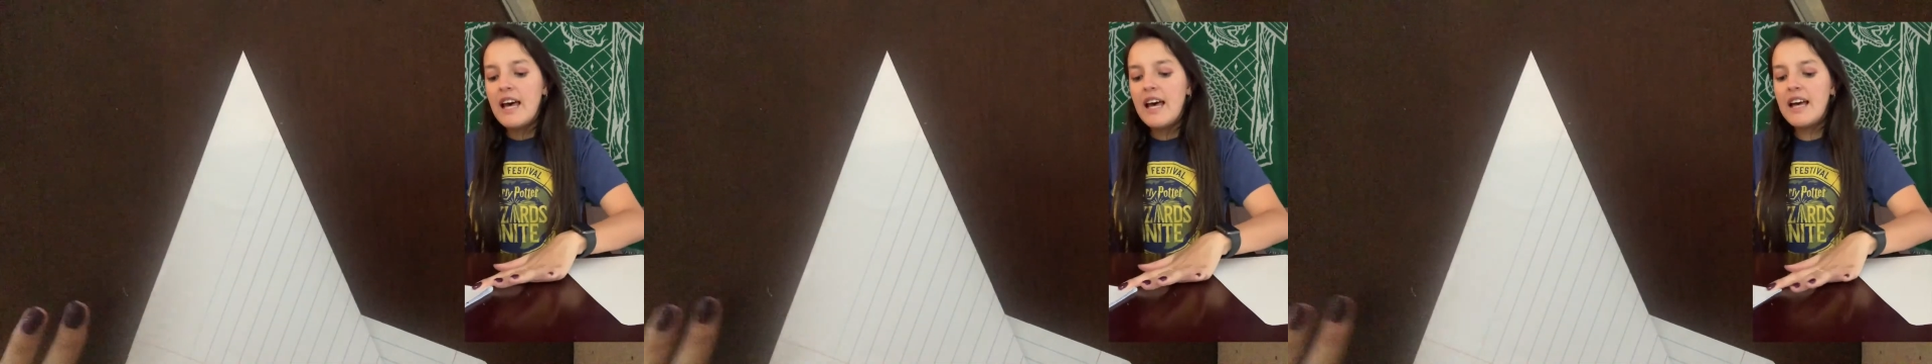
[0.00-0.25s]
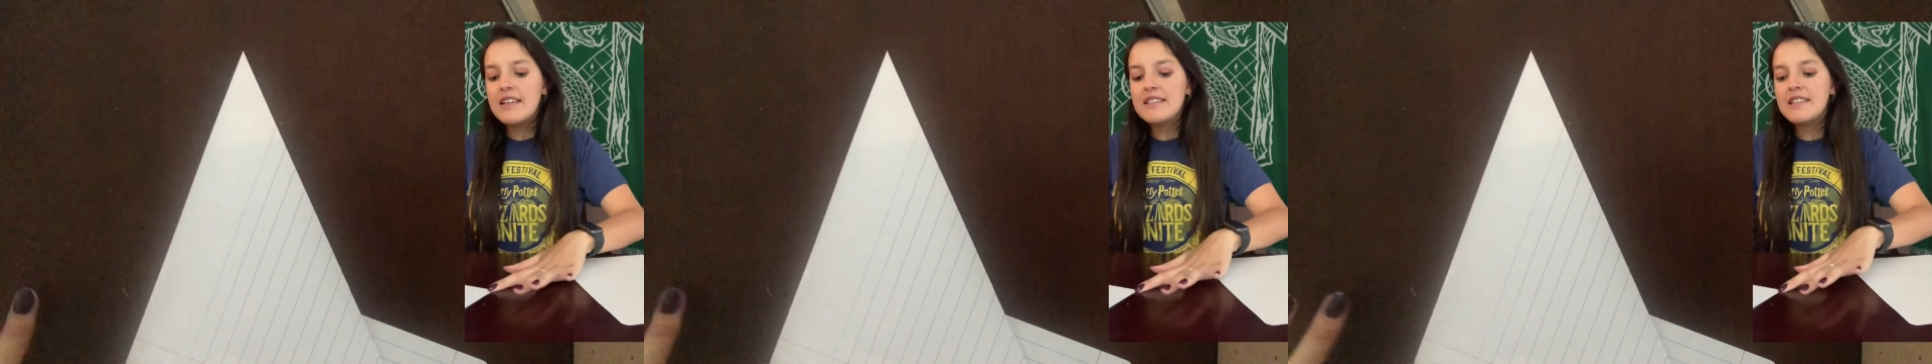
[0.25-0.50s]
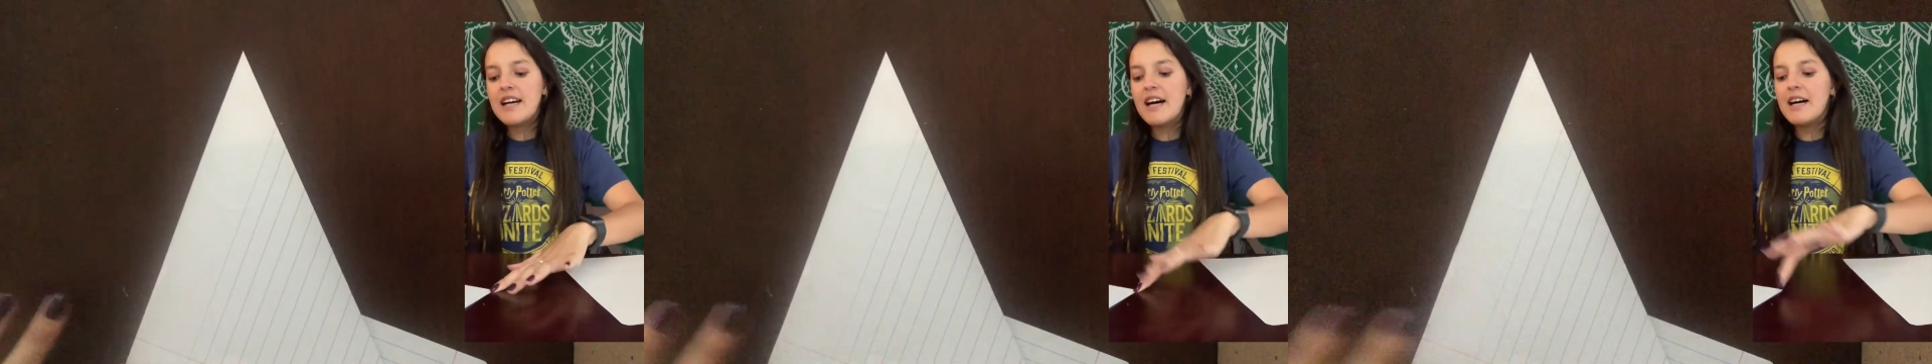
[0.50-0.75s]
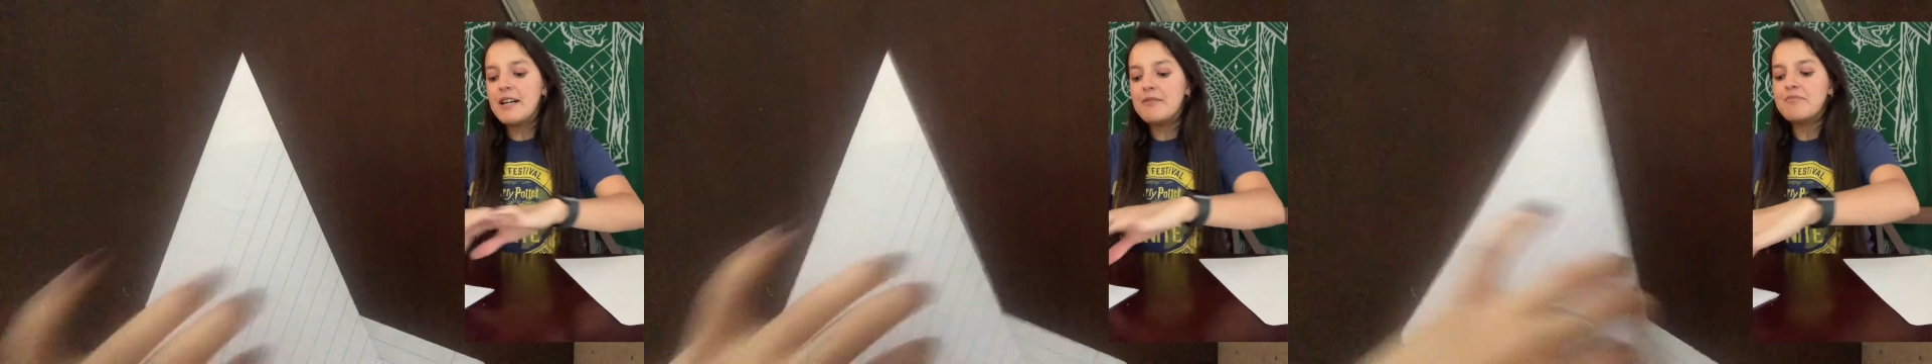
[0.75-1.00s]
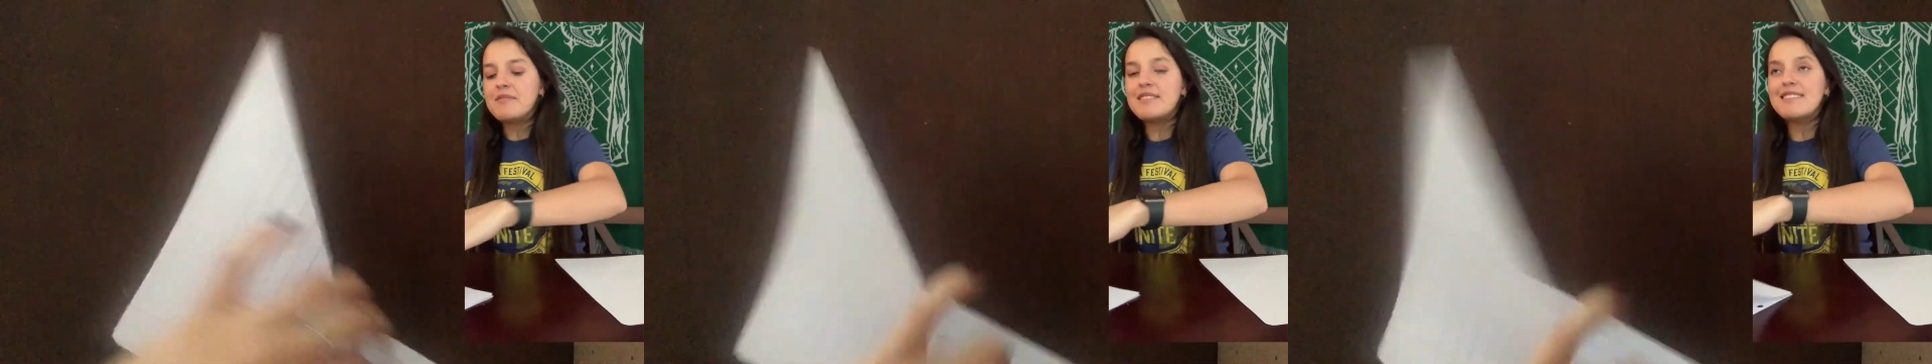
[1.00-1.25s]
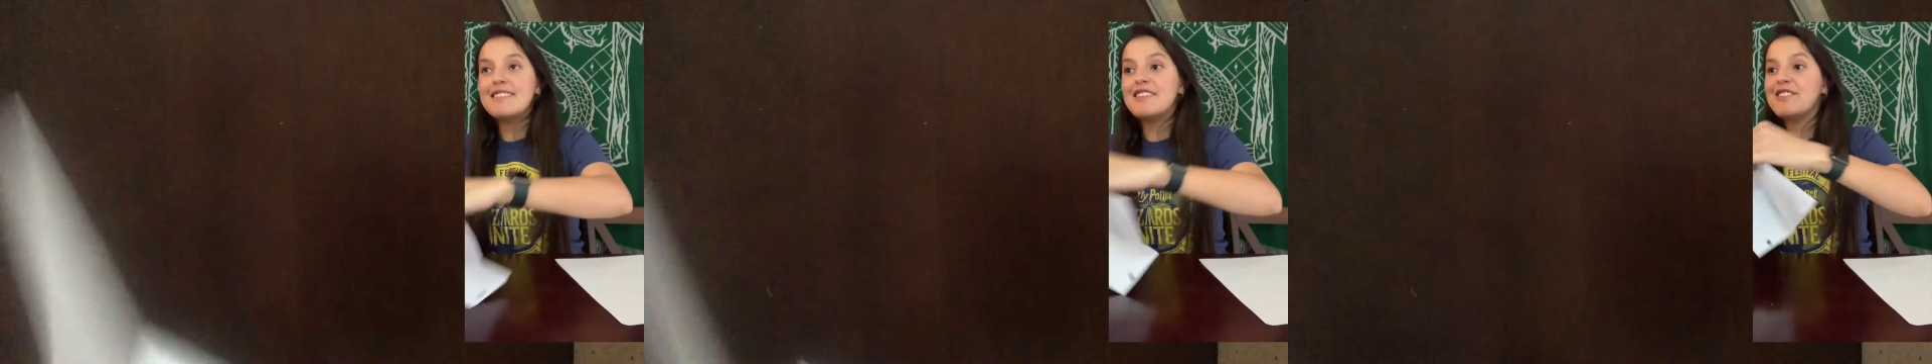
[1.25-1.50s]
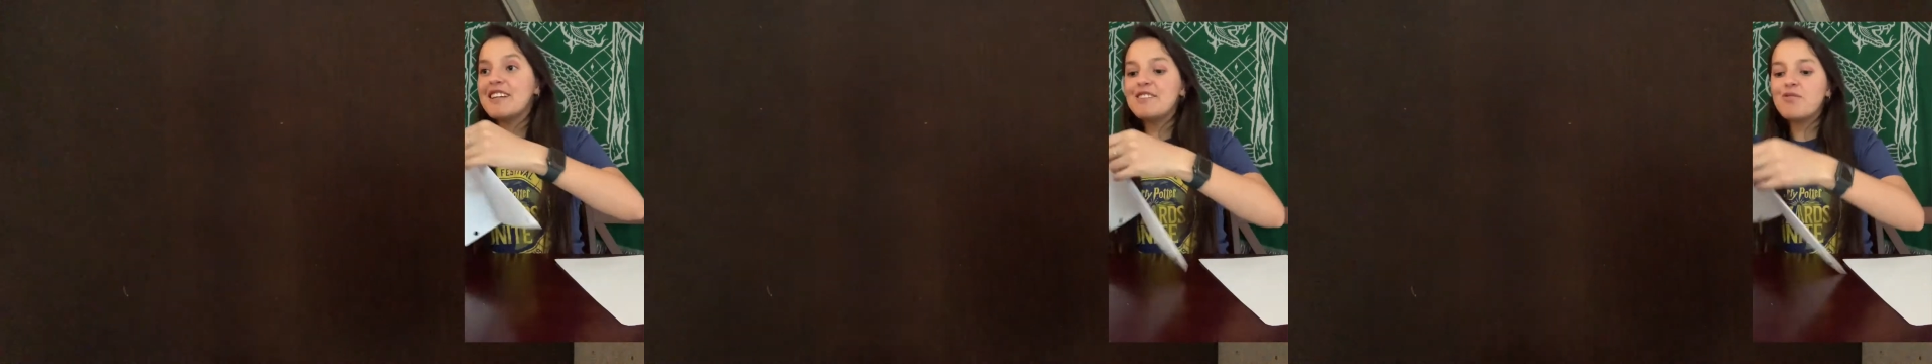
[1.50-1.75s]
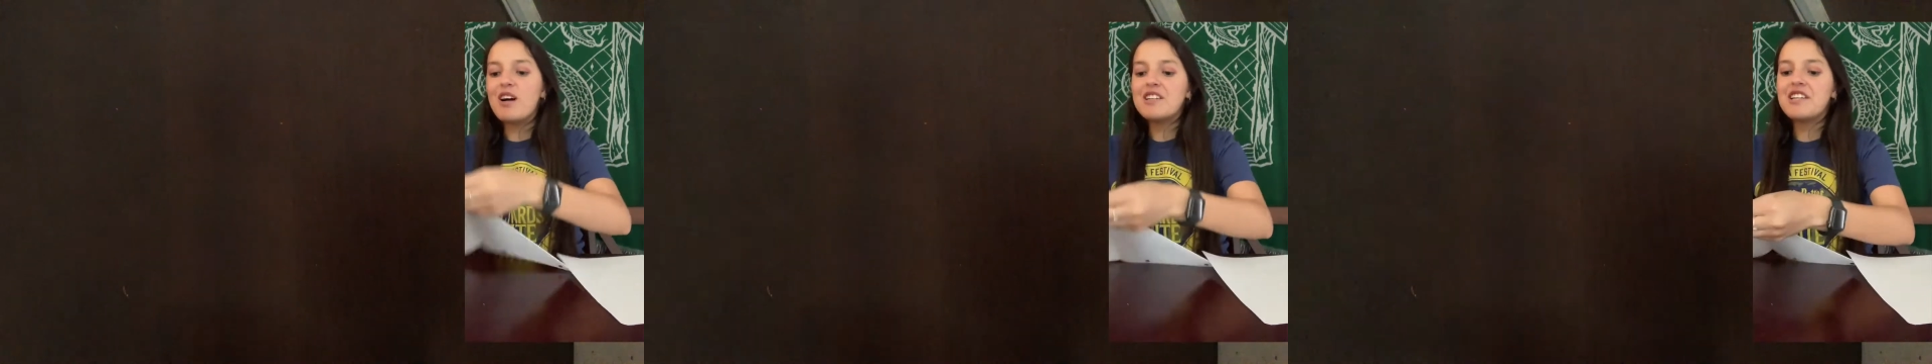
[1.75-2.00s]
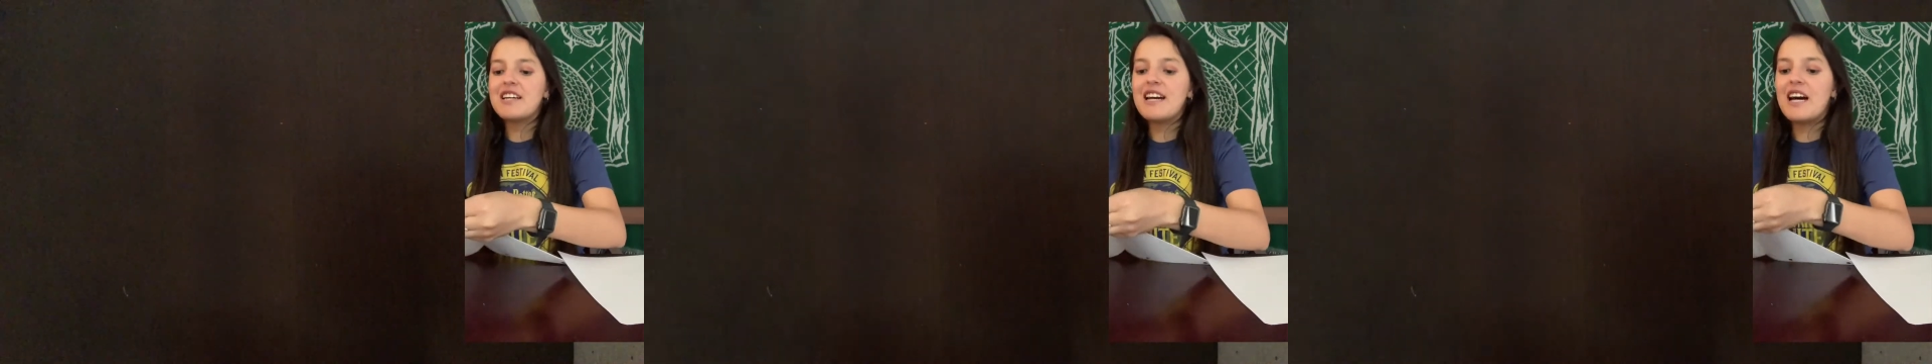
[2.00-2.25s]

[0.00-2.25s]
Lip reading: And did you guys watch it?